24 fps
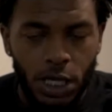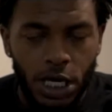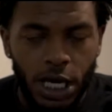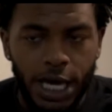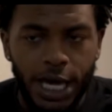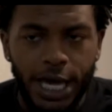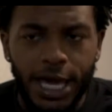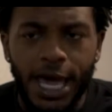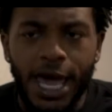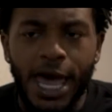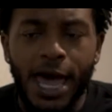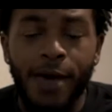
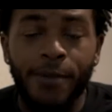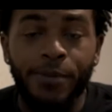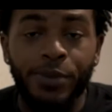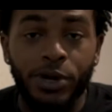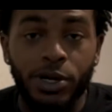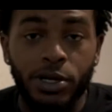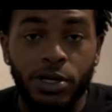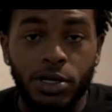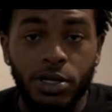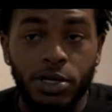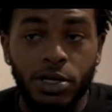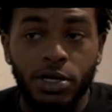It
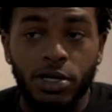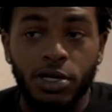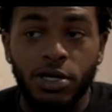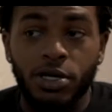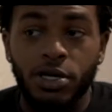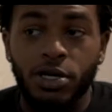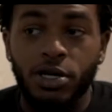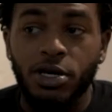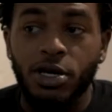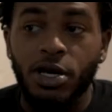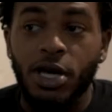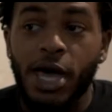happened
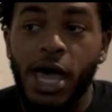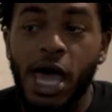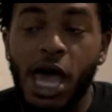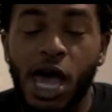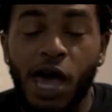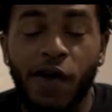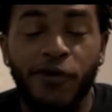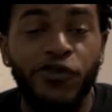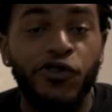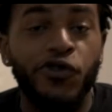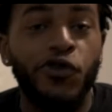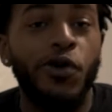
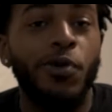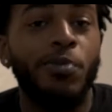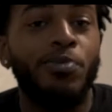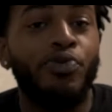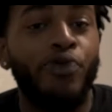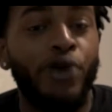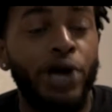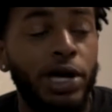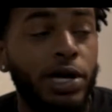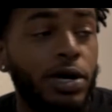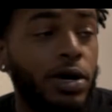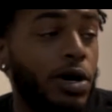after a
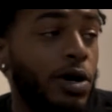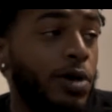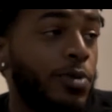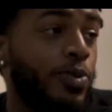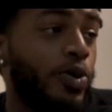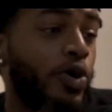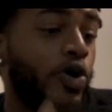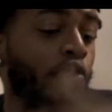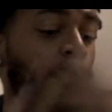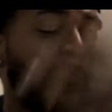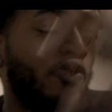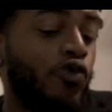
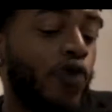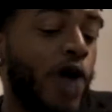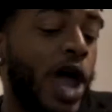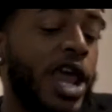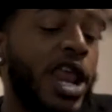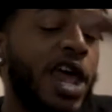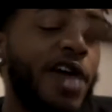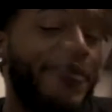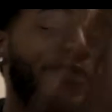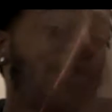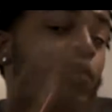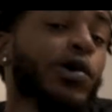breakup,
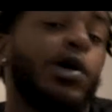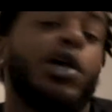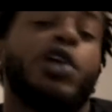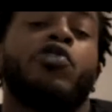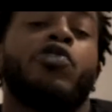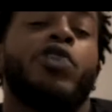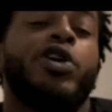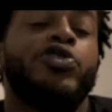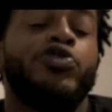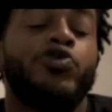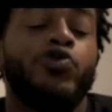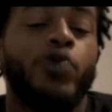right after I
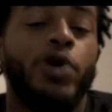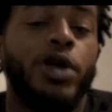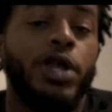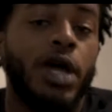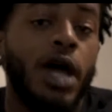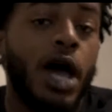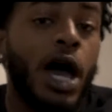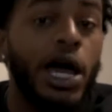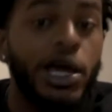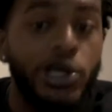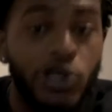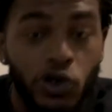
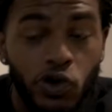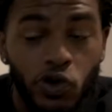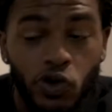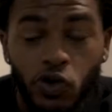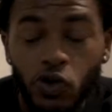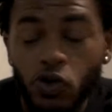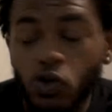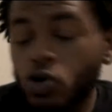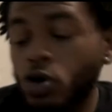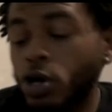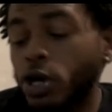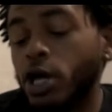graduated high
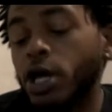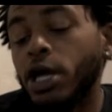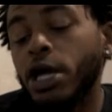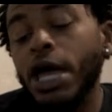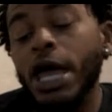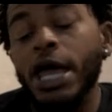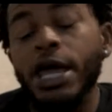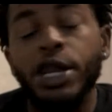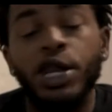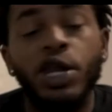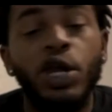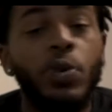school.
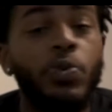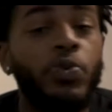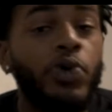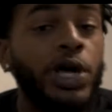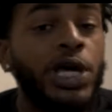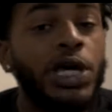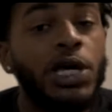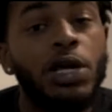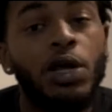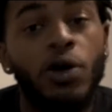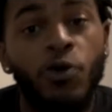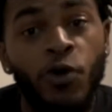I ended up
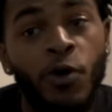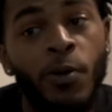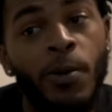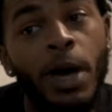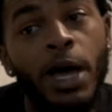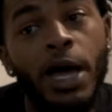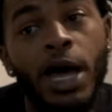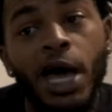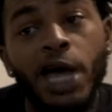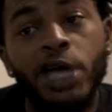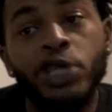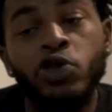breaking up with
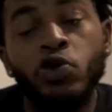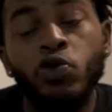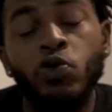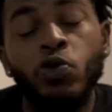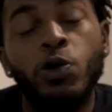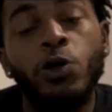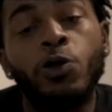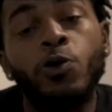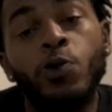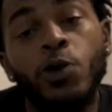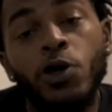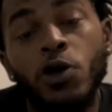my high
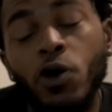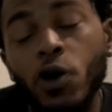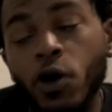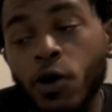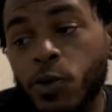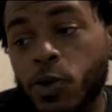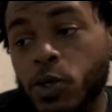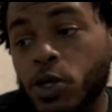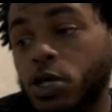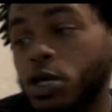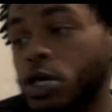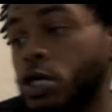school
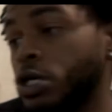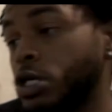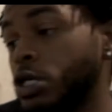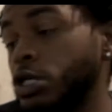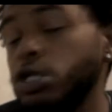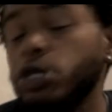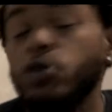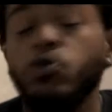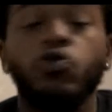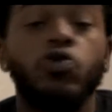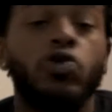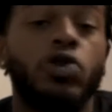sweetheart because
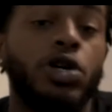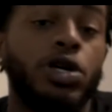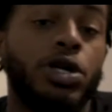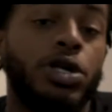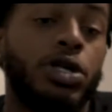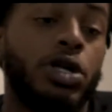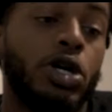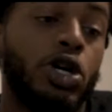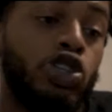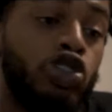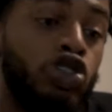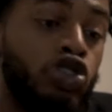she
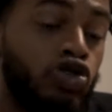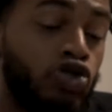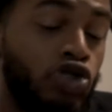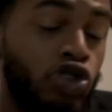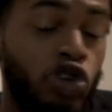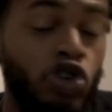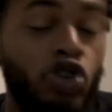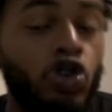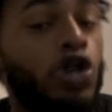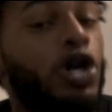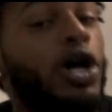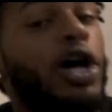was a
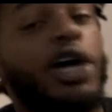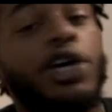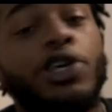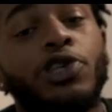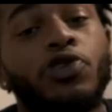junior in high